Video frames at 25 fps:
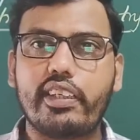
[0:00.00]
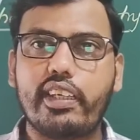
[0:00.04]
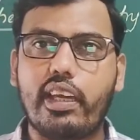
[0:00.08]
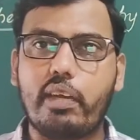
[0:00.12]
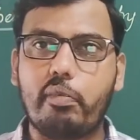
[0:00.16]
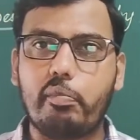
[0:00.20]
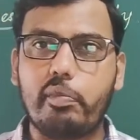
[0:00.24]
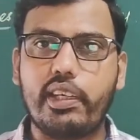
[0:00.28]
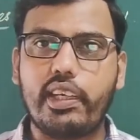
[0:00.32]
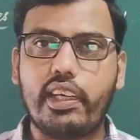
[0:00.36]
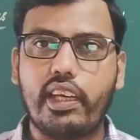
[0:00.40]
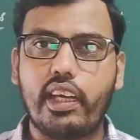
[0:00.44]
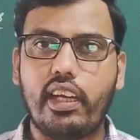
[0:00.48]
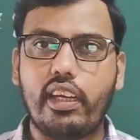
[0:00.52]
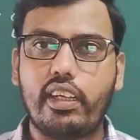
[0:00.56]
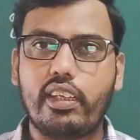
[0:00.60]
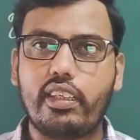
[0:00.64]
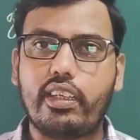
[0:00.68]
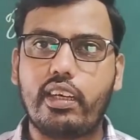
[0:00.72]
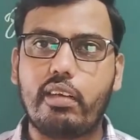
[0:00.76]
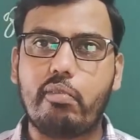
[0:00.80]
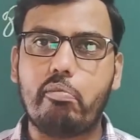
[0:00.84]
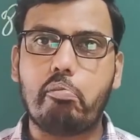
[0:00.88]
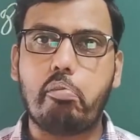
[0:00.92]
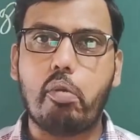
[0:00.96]
chemical
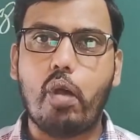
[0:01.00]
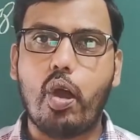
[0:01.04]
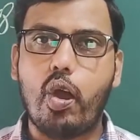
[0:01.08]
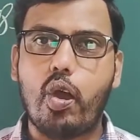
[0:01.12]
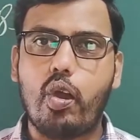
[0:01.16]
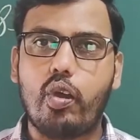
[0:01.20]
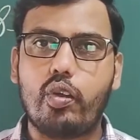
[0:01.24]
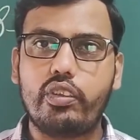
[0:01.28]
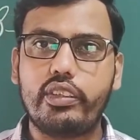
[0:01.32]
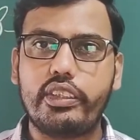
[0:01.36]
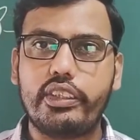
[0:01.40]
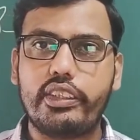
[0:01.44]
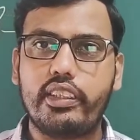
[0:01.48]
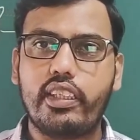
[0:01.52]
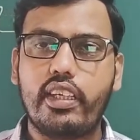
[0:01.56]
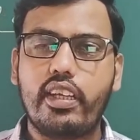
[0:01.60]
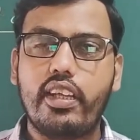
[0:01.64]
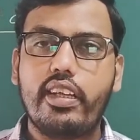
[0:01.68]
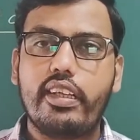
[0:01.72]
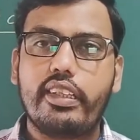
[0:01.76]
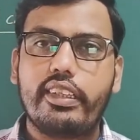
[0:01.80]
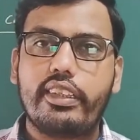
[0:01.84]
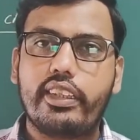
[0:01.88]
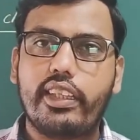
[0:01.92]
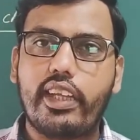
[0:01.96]
compounds
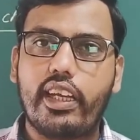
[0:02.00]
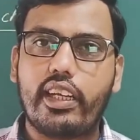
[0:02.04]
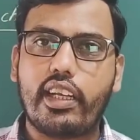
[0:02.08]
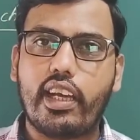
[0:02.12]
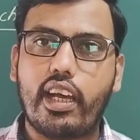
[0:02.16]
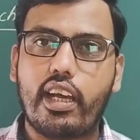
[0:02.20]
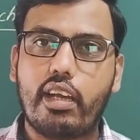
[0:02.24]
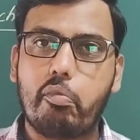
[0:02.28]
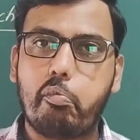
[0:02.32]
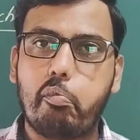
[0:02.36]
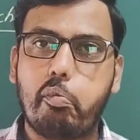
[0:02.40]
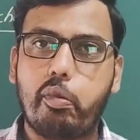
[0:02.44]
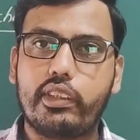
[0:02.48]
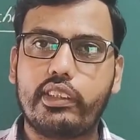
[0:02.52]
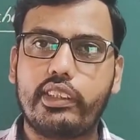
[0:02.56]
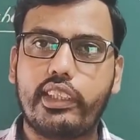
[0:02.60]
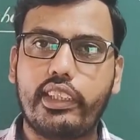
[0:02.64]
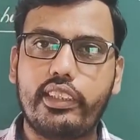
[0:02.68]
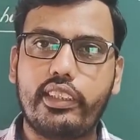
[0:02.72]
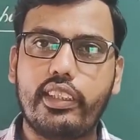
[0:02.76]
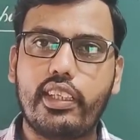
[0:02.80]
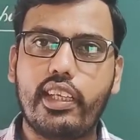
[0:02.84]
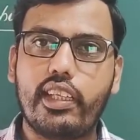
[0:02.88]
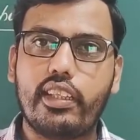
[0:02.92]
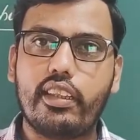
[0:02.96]
that are
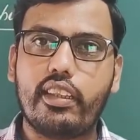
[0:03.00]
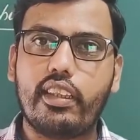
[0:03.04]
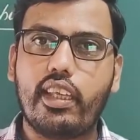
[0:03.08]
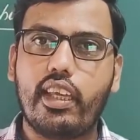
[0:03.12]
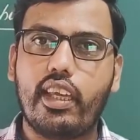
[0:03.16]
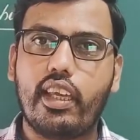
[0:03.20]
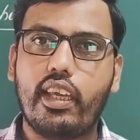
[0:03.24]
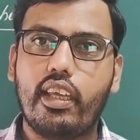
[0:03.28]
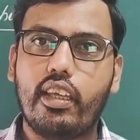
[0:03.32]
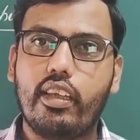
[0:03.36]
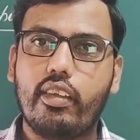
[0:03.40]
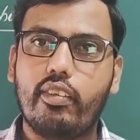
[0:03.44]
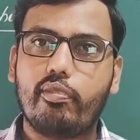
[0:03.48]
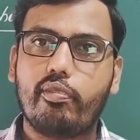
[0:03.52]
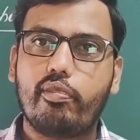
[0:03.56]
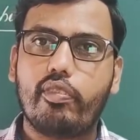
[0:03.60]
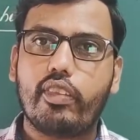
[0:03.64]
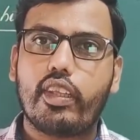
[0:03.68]
present in the